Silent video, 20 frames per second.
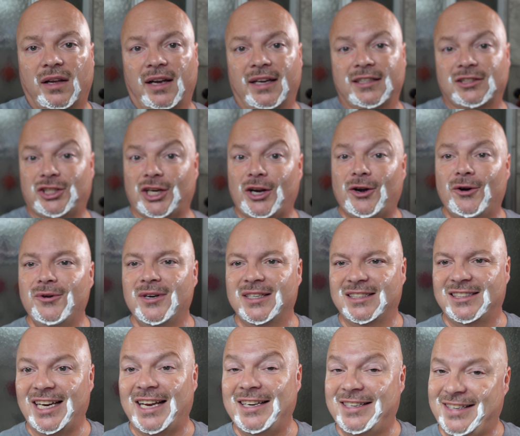like Joe,
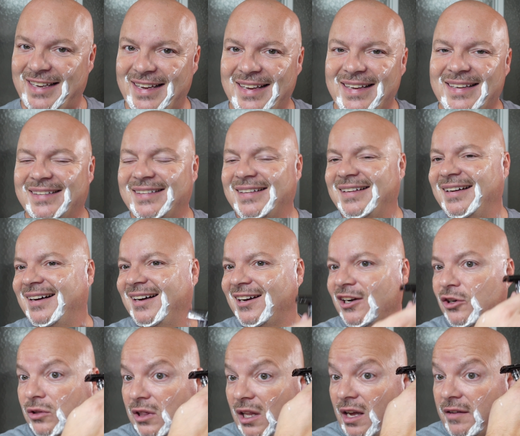JT, uh,
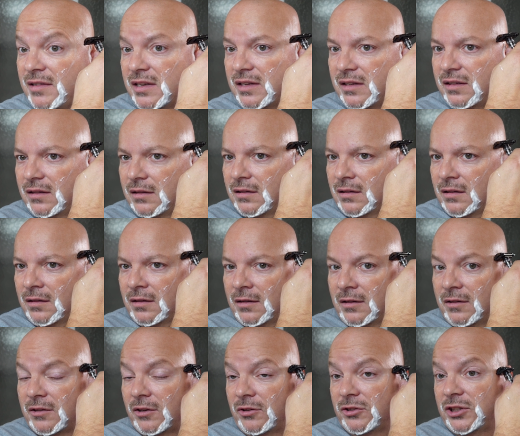who love it.
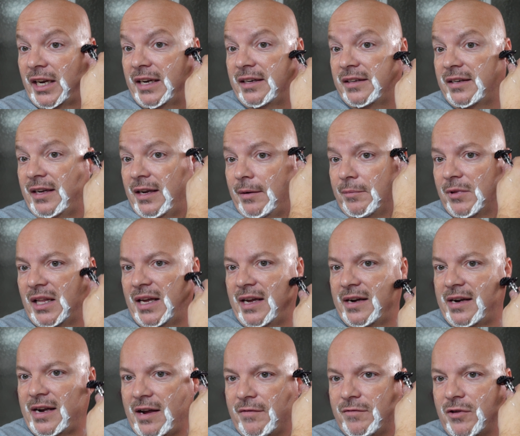So JT, I'm glad
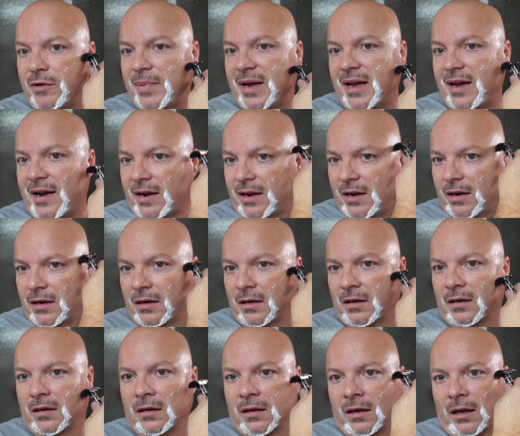to have you back.
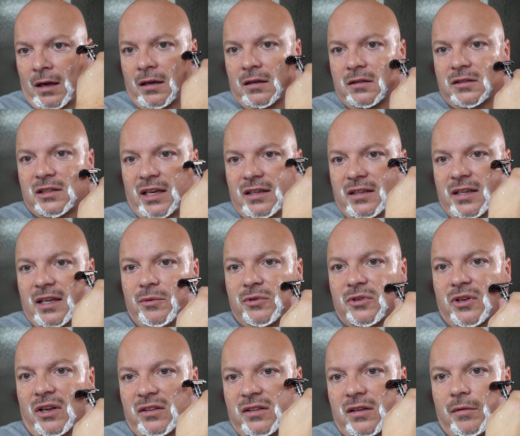JT was
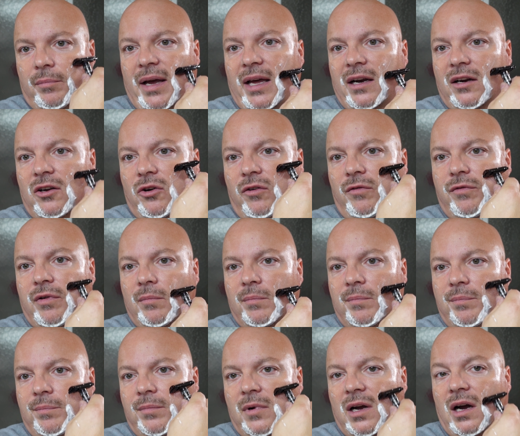on sabbatical
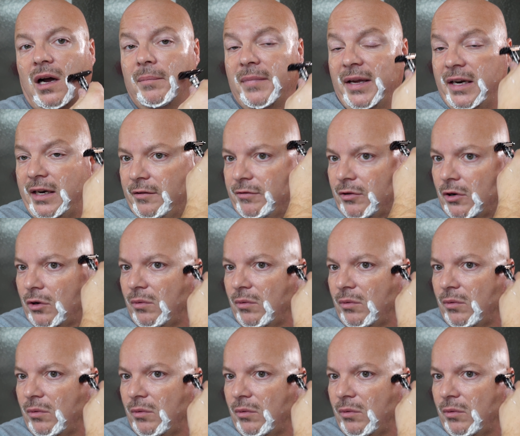from commenting for